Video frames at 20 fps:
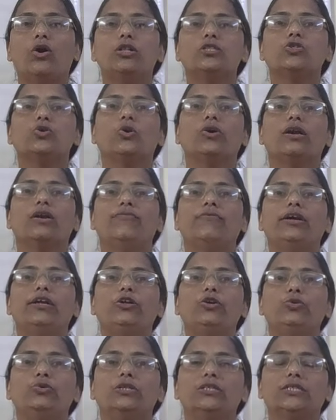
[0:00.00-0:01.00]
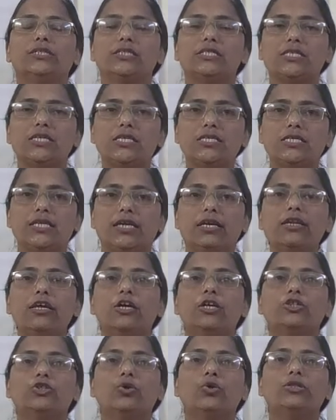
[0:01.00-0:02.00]
also given to the citizen
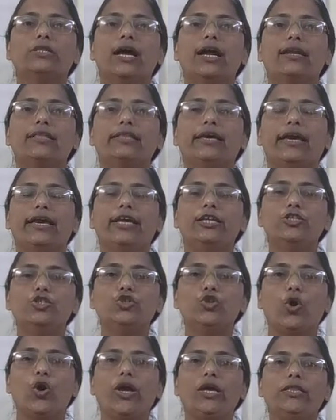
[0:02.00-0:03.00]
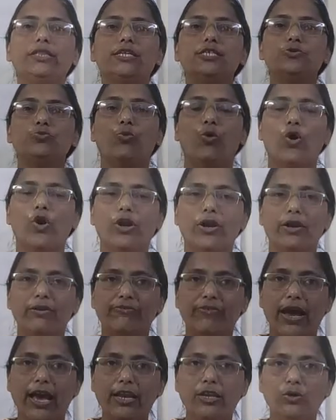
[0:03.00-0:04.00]
so that they enjoy these moral
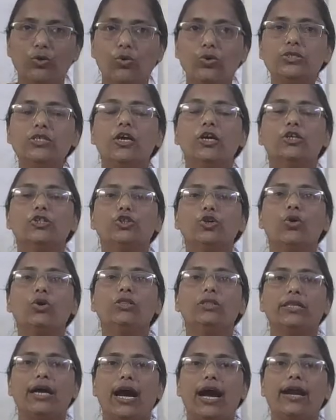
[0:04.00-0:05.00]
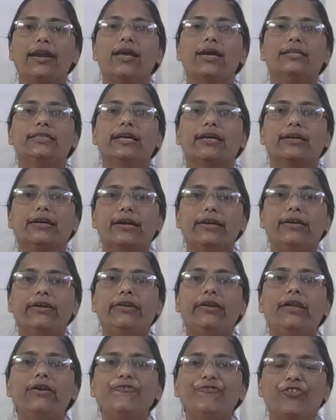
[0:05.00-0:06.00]
values, so that the
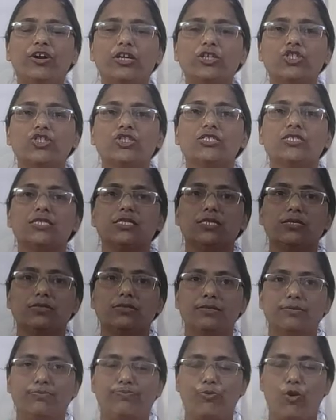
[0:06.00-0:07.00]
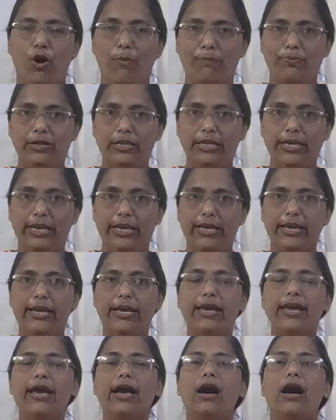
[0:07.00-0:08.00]
country functions properly.
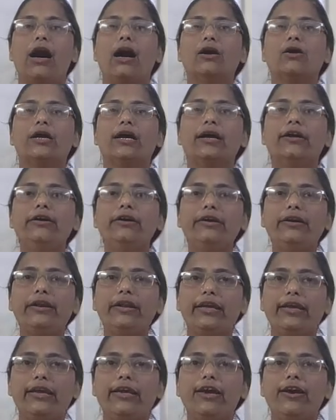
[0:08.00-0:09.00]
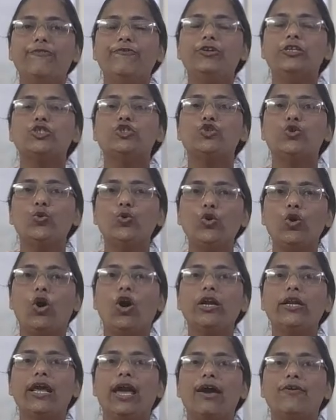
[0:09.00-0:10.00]
A country which do
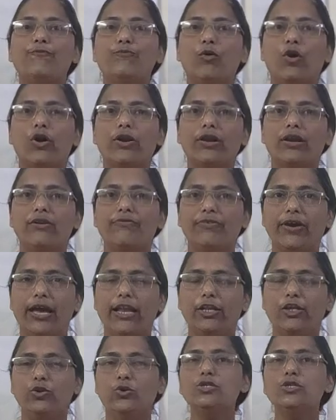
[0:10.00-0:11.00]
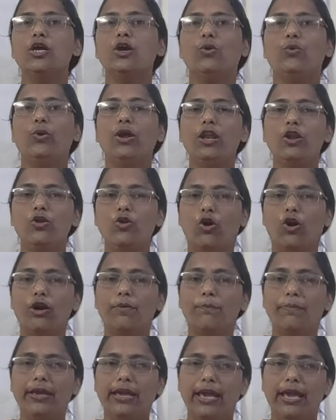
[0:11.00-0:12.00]
not have moral values will
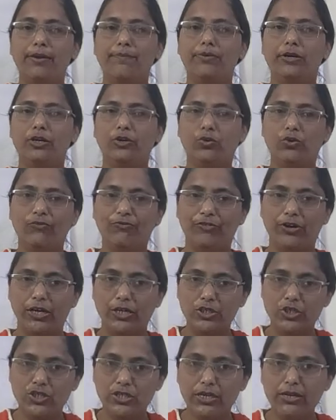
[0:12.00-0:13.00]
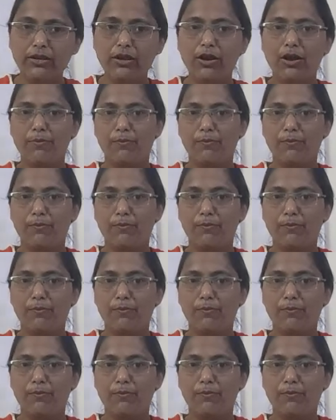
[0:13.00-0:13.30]
not be able to function